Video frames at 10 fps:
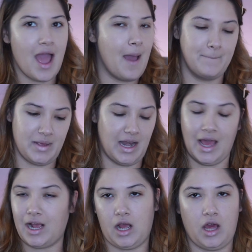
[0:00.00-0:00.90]
and be
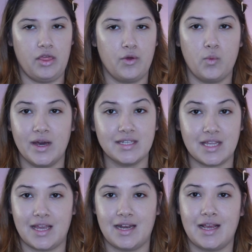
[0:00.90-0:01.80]
like the worst
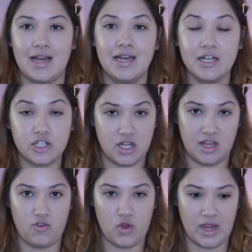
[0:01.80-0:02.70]
thing and can
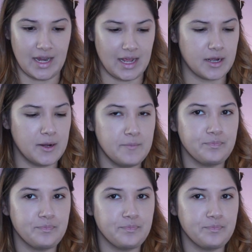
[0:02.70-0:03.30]
literally give you a headache.